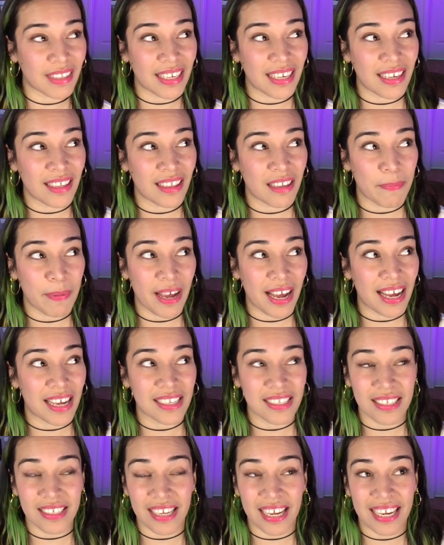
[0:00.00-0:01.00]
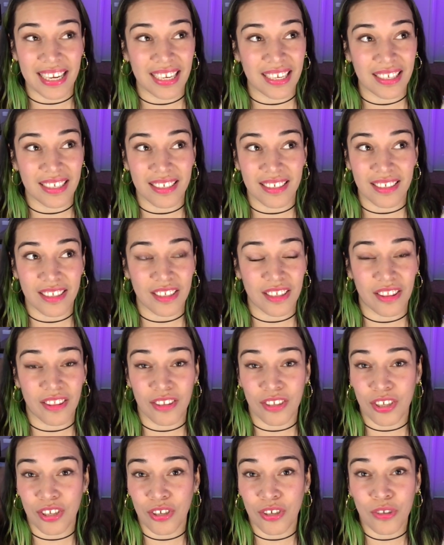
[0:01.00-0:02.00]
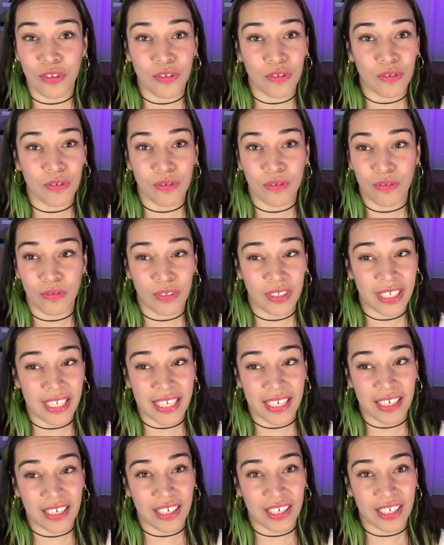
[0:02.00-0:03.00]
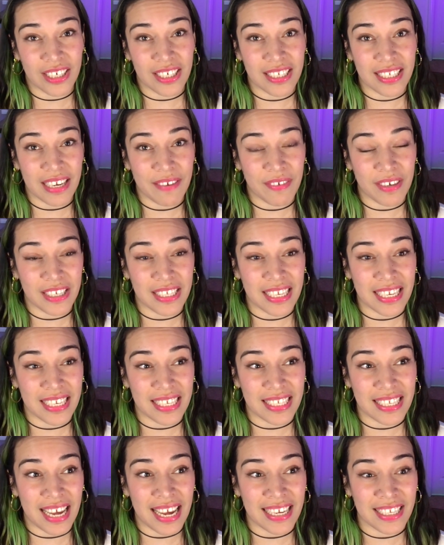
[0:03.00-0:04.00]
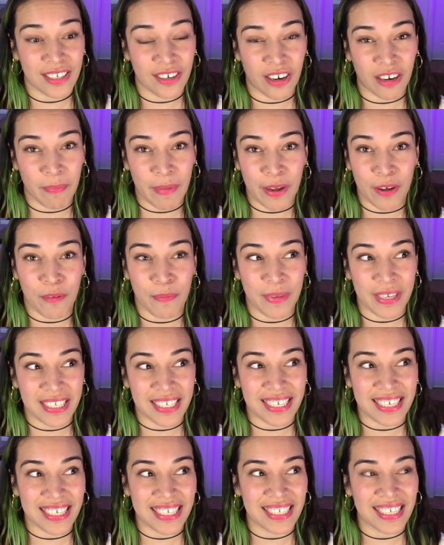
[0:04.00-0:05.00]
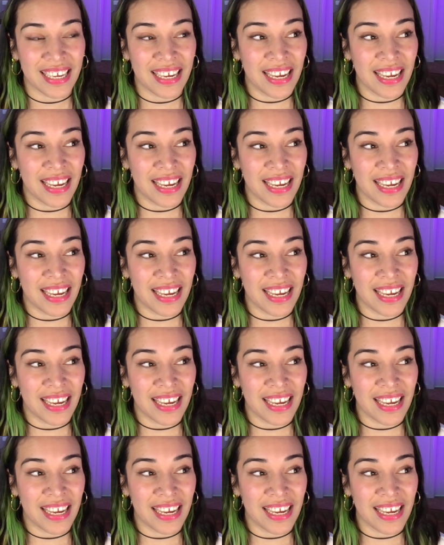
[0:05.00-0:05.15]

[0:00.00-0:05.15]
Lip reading: in the past like 2 years, ever since I started my own business.